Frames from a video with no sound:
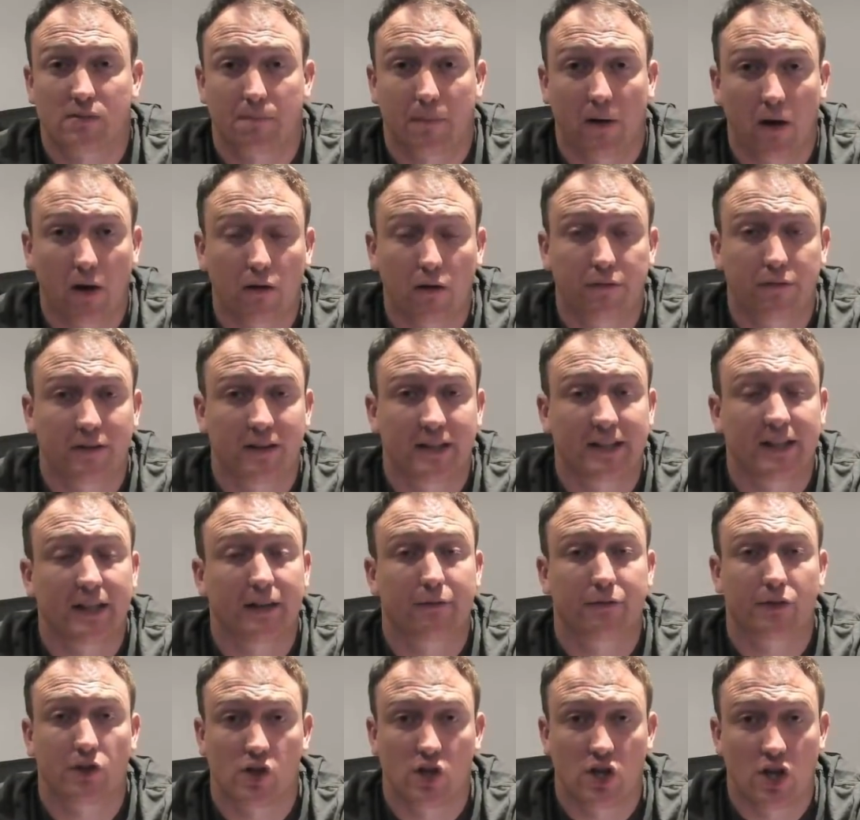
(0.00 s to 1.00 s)
perfectly
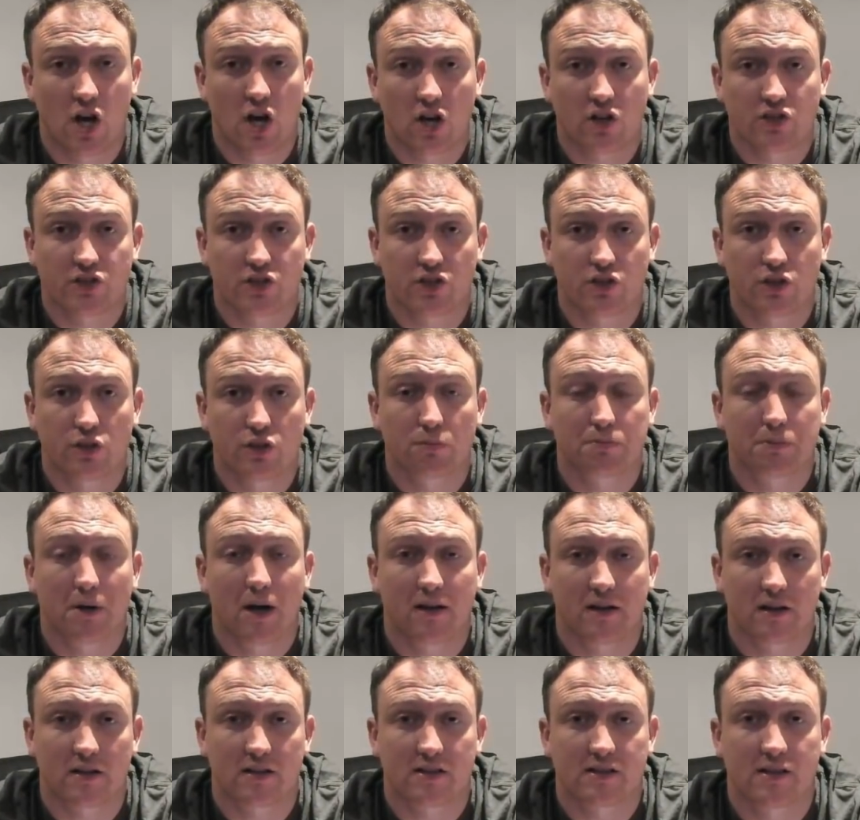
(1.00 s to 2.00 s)
if you're launching new
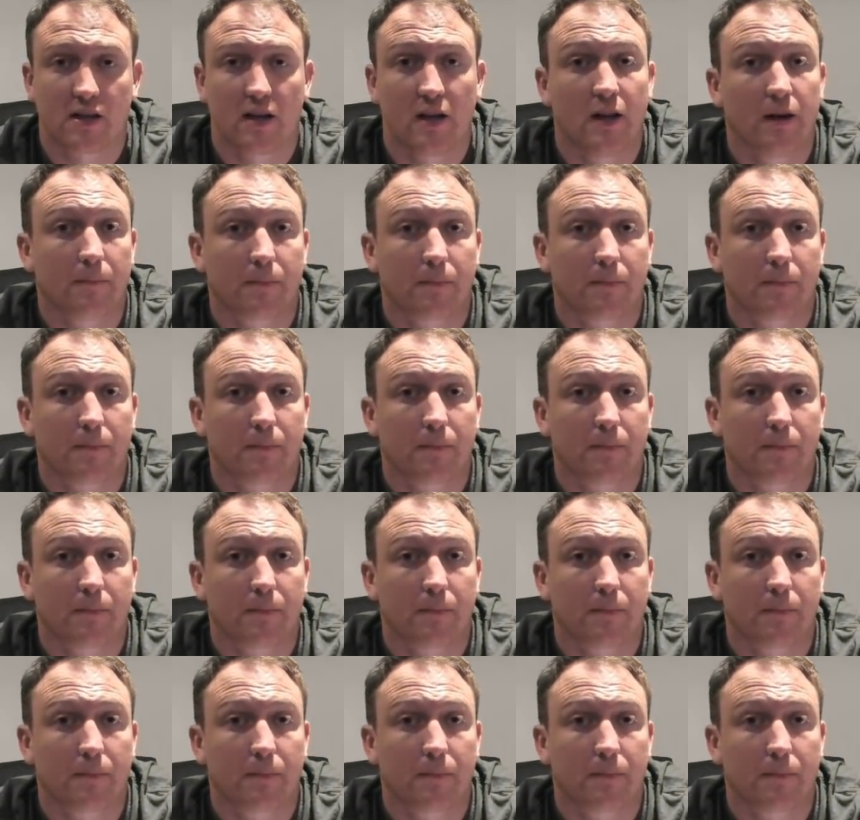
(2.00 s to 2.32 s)
products,